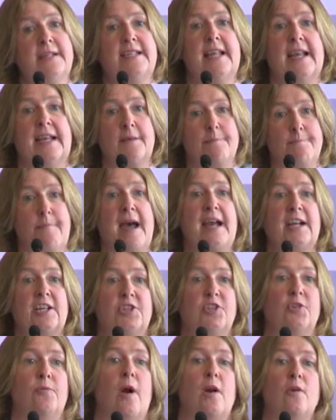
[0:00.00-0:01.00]
take it back
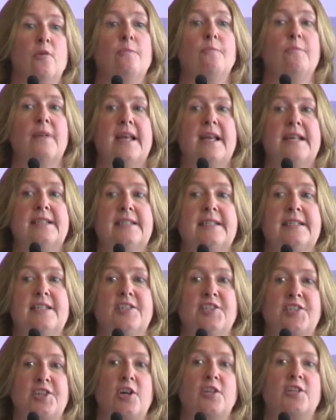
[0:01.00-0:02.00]
to our own places
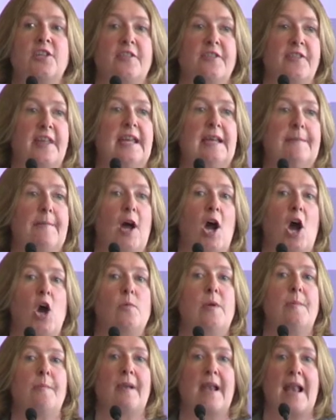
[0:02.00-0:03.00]
and start to think about how
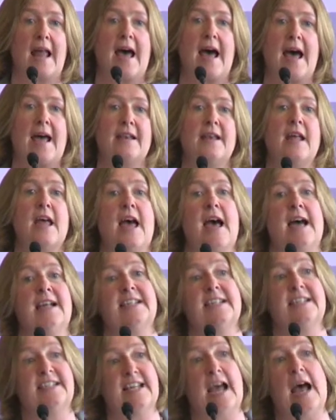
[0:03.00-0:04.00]
we plan and
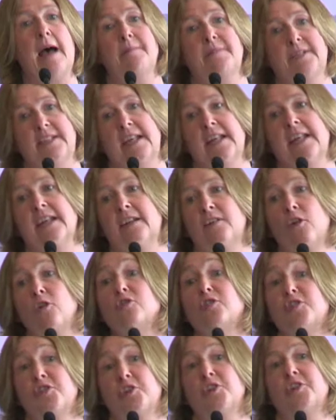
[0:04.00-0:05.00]
adapt in an
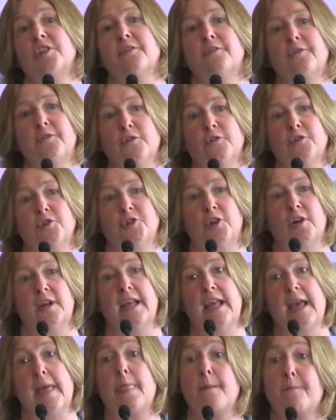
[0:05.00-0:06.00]
uncertain future
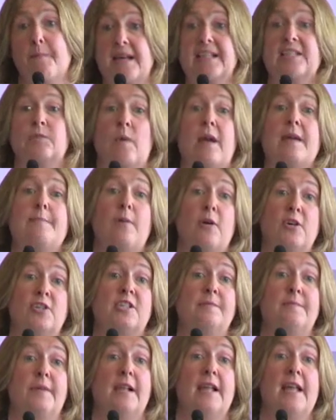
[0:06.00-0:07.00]
in the best way
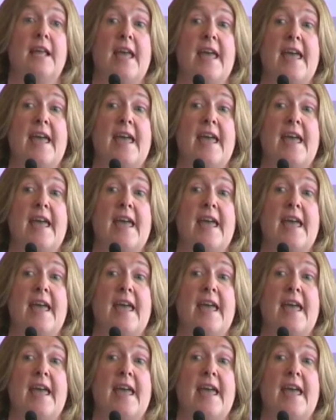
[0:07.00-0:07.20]
possible,